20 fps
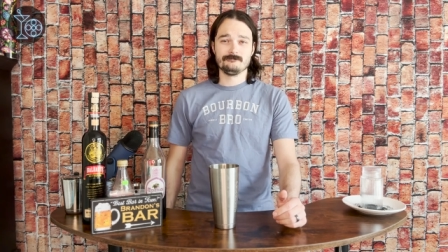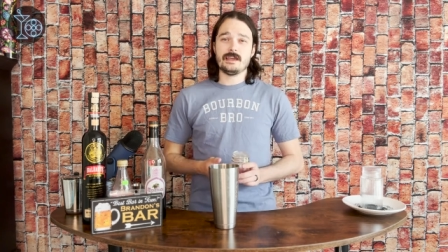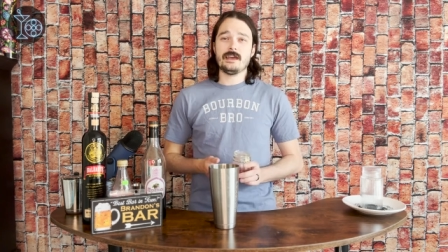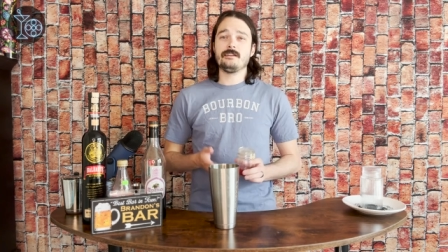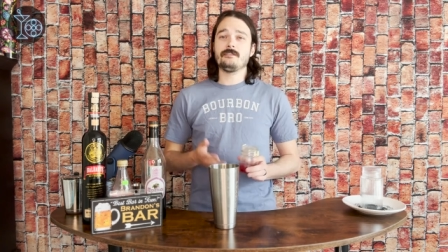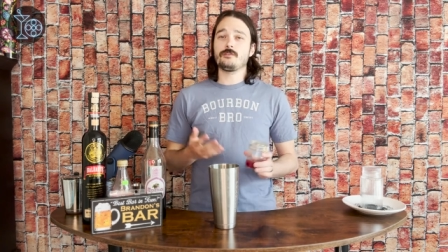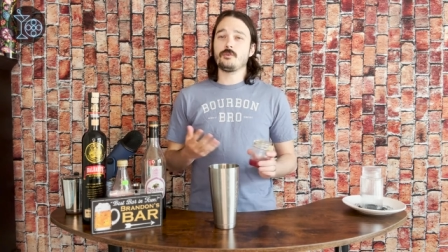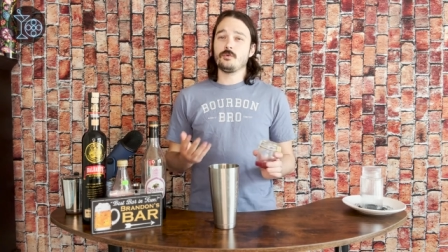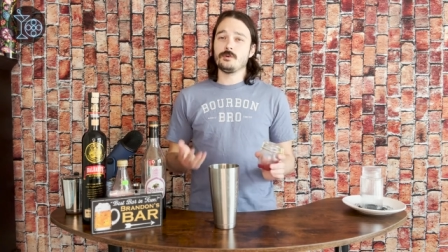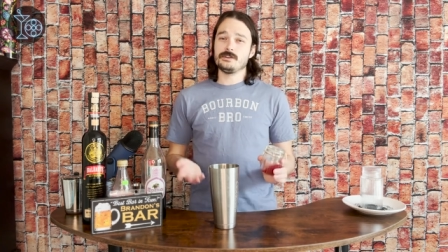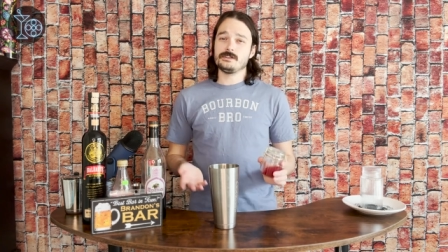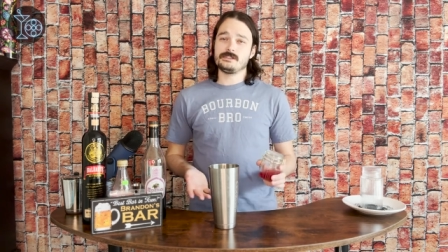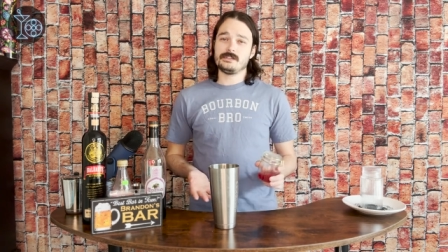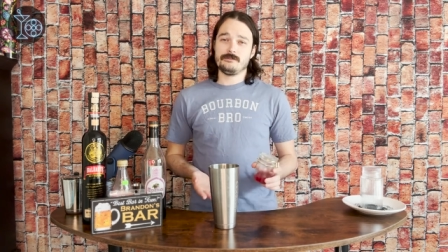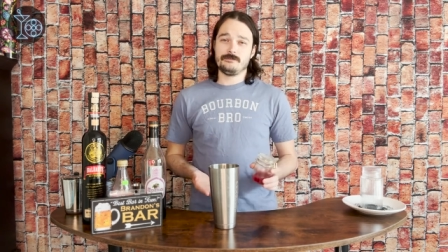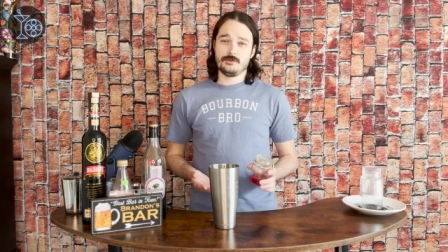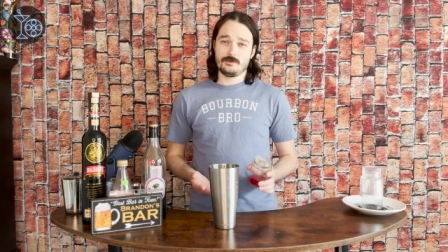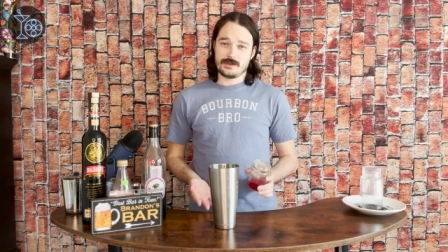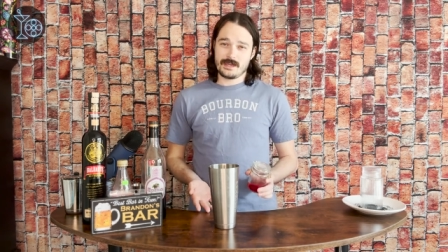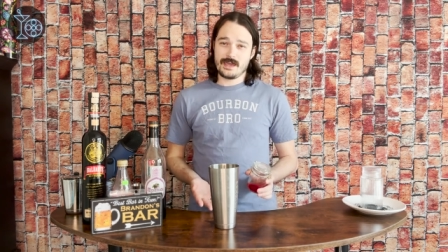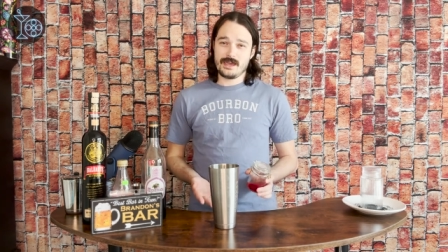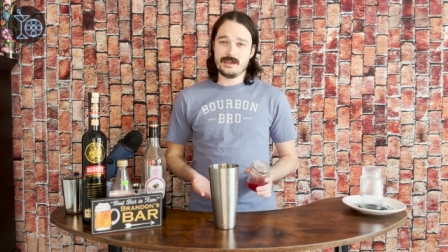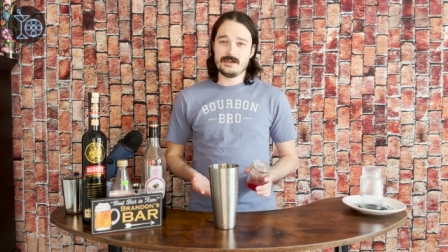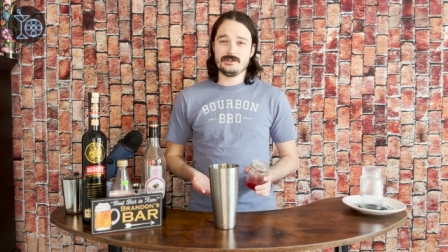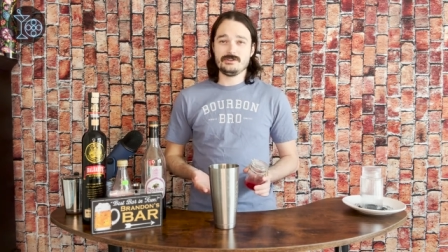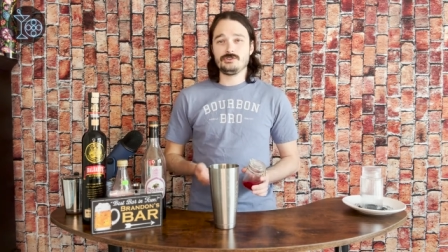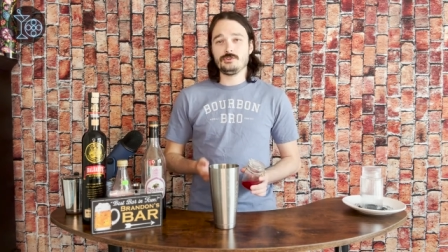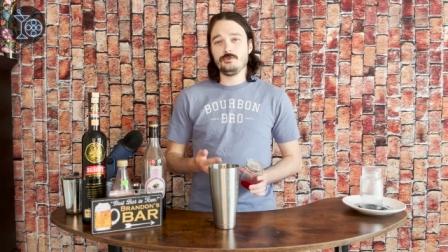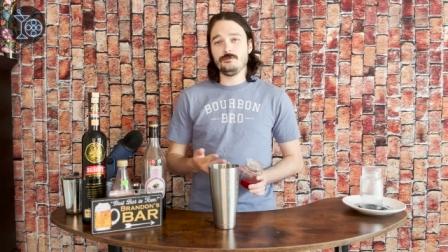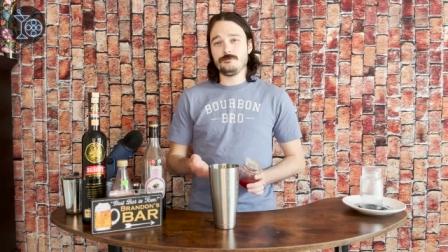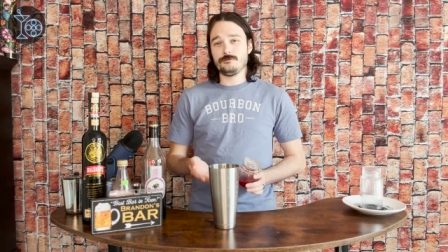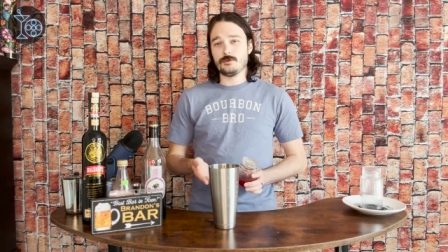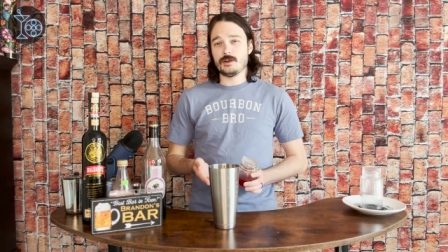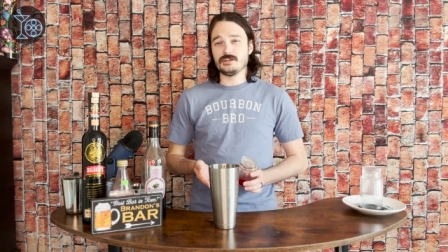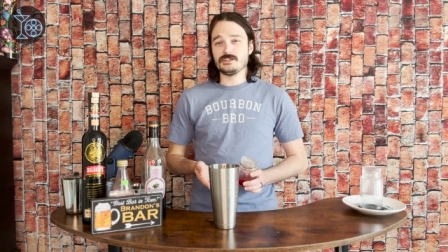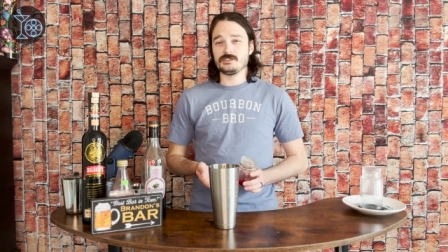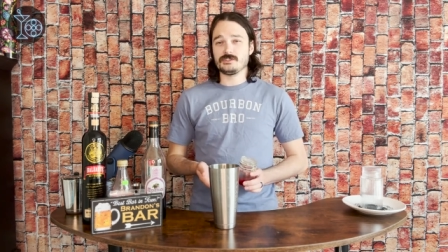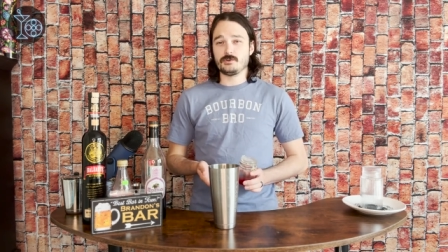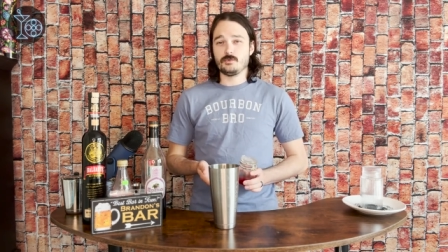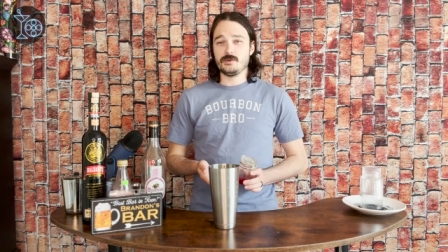And of course, if you can, do
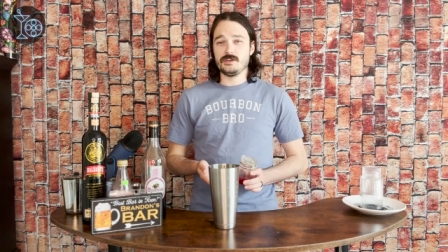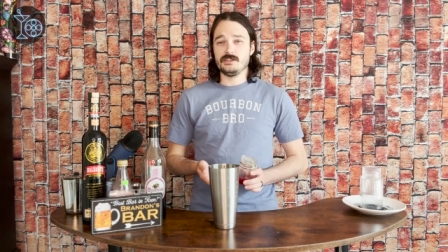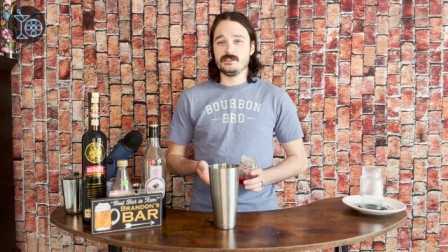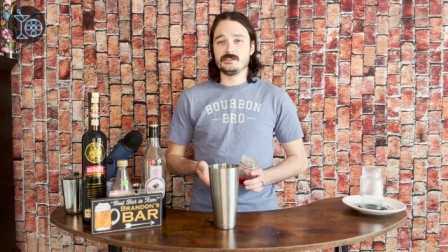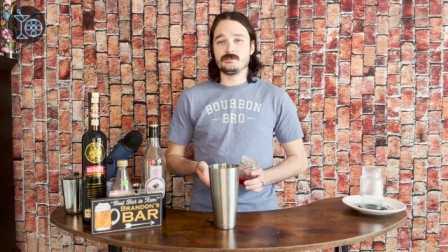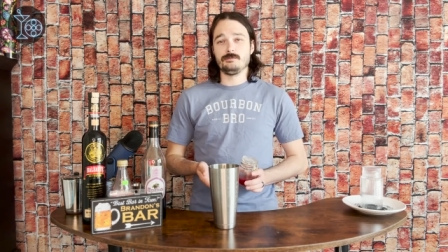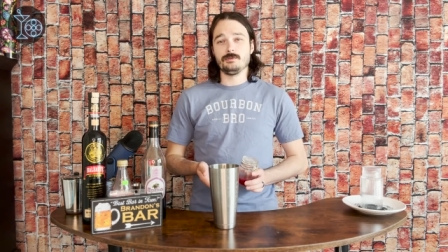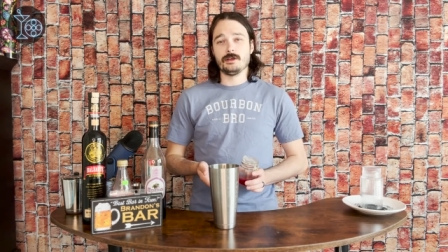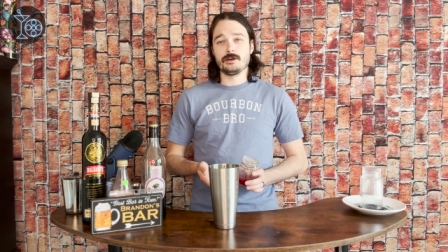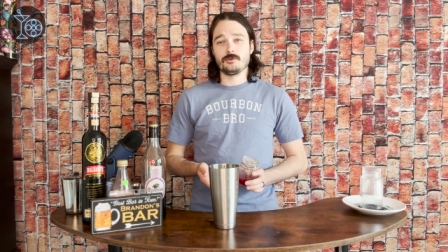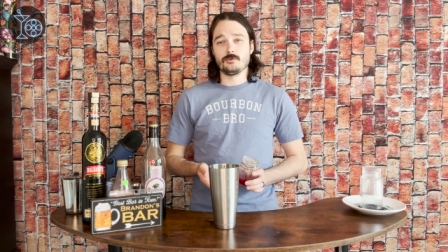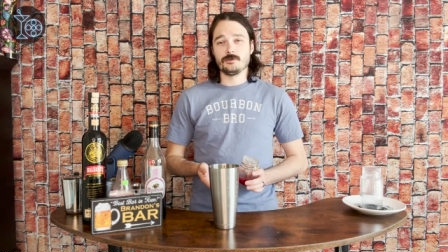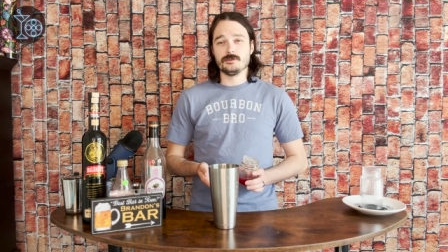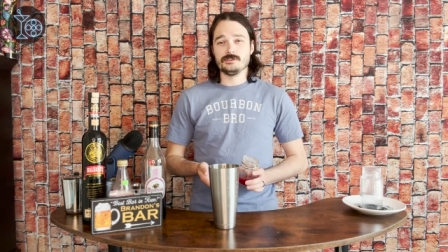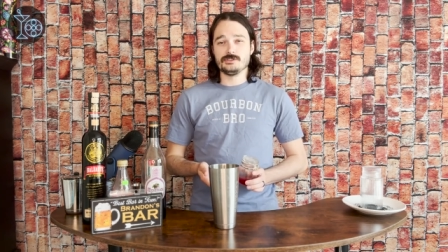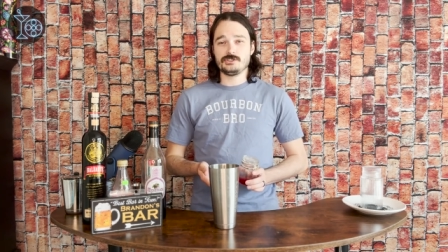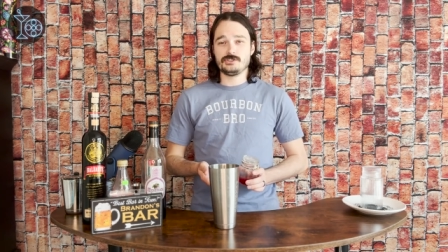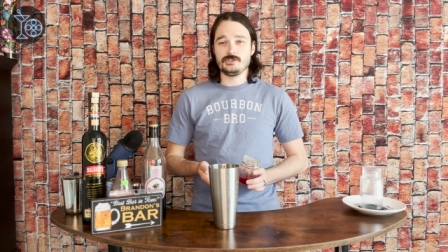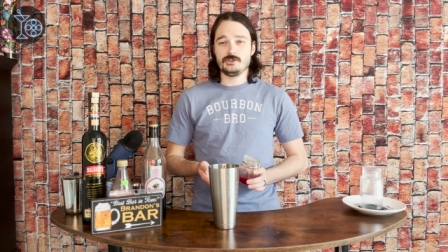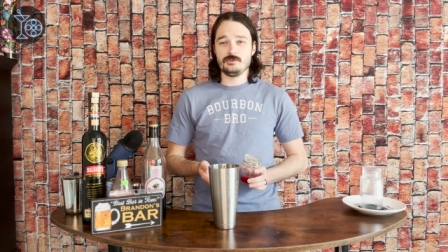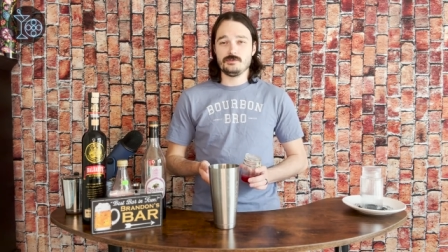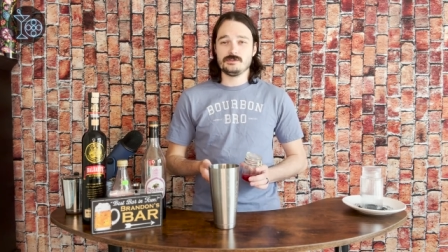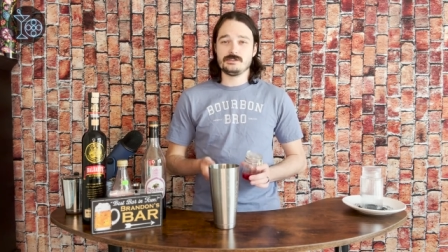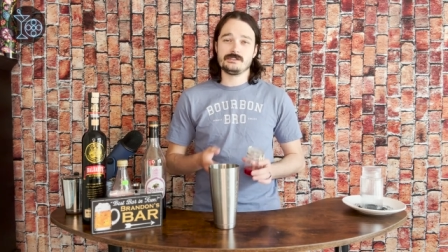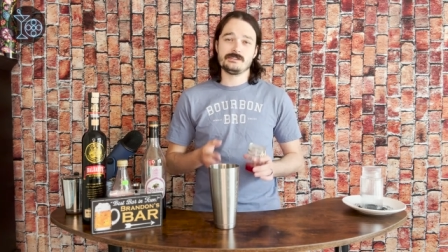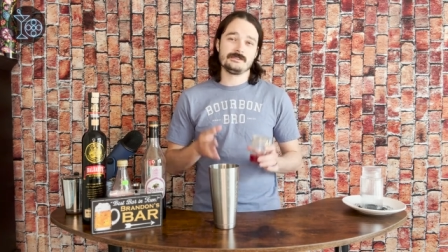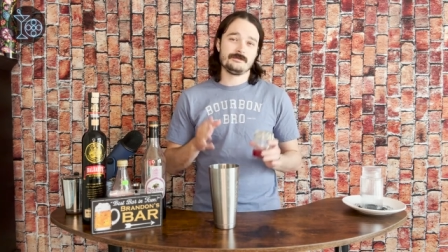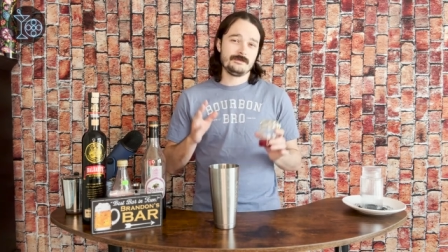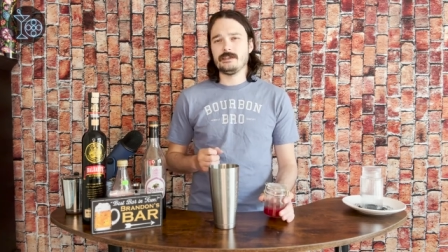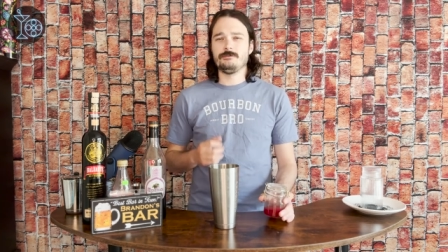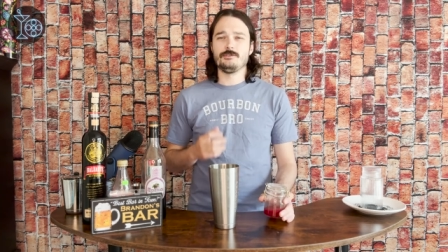fresh squeezed blood orange juice.